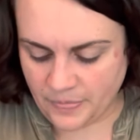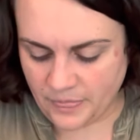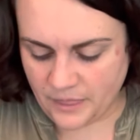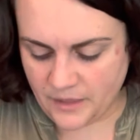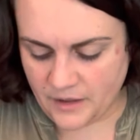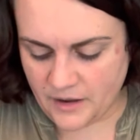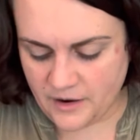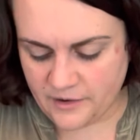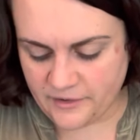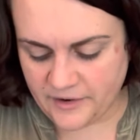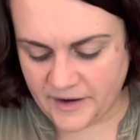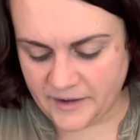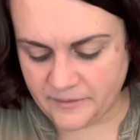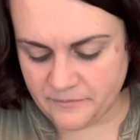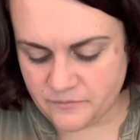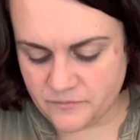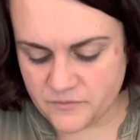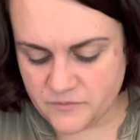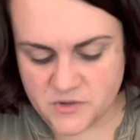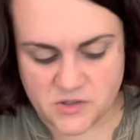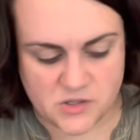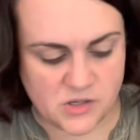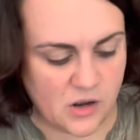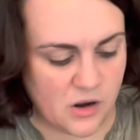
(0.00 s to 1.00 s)
All right,
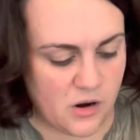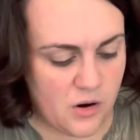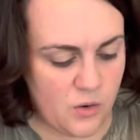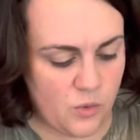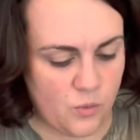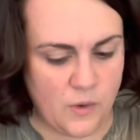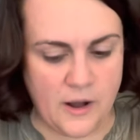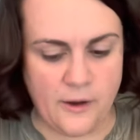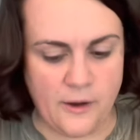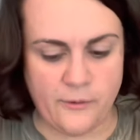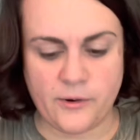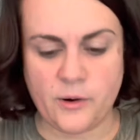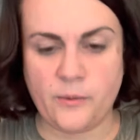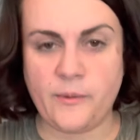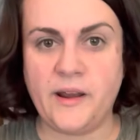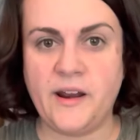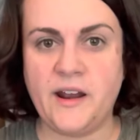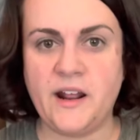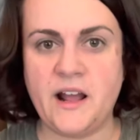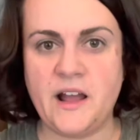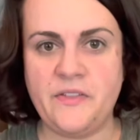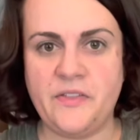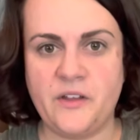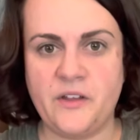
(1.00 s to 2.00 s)
so while we're
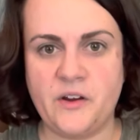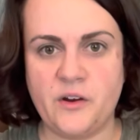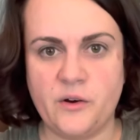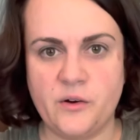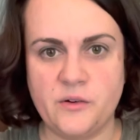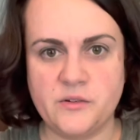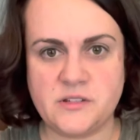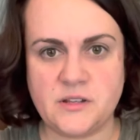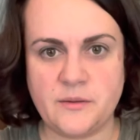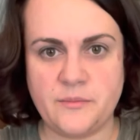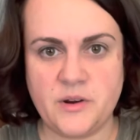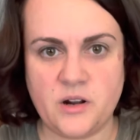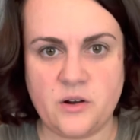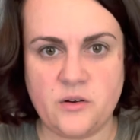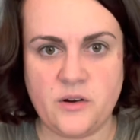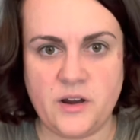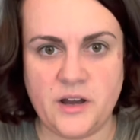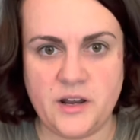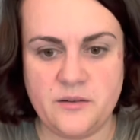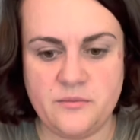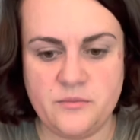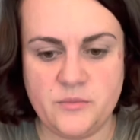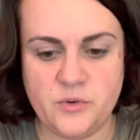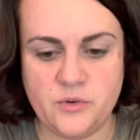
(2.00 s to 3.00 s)
waiting on those, I'm gonna go
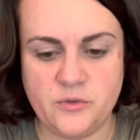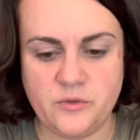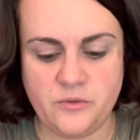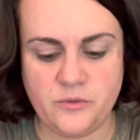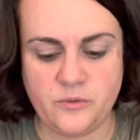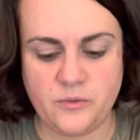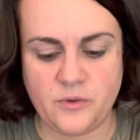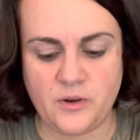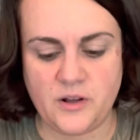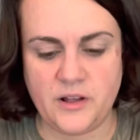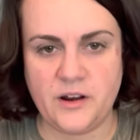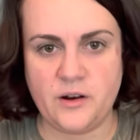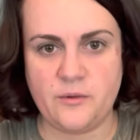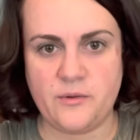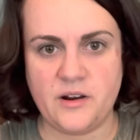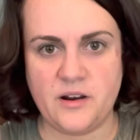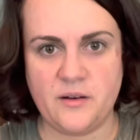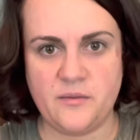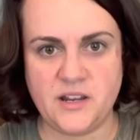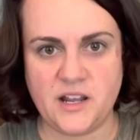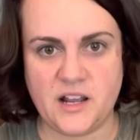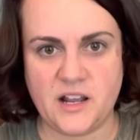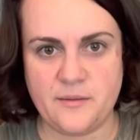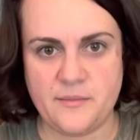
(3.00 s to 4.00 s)
ahead and move, well, I don't
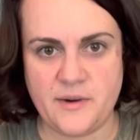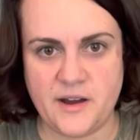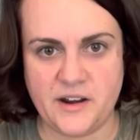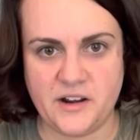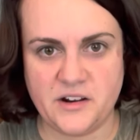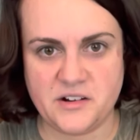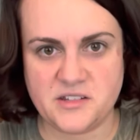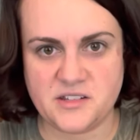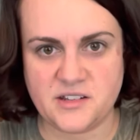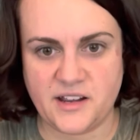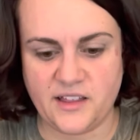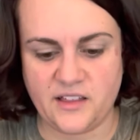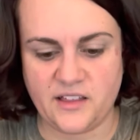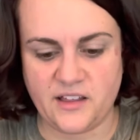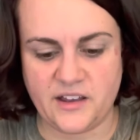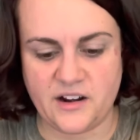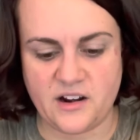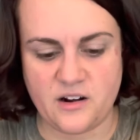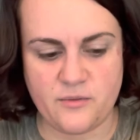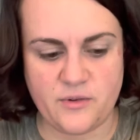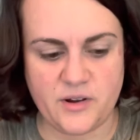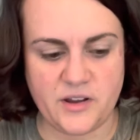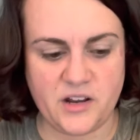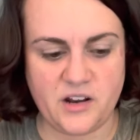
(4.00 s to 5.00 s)
wanna take them out of your sight line. I
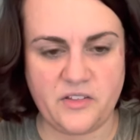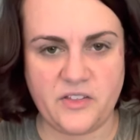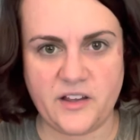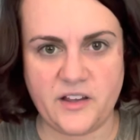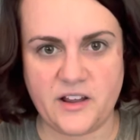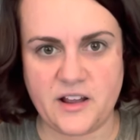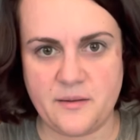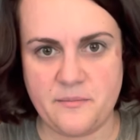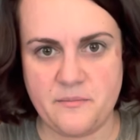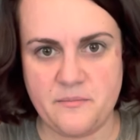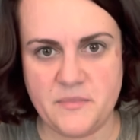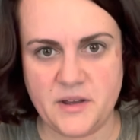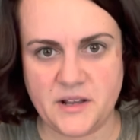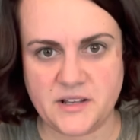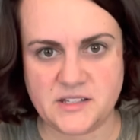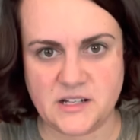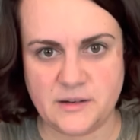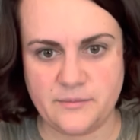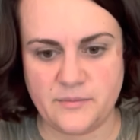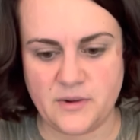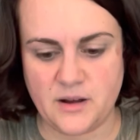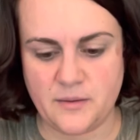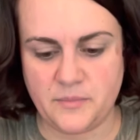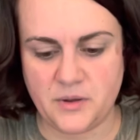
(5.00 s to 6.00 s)
don't want you to think I'm mixing
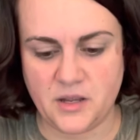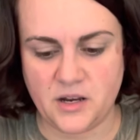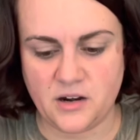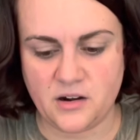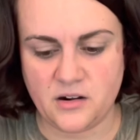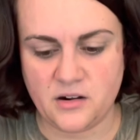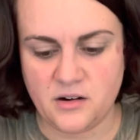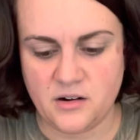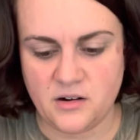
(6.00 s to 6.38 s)
them up here.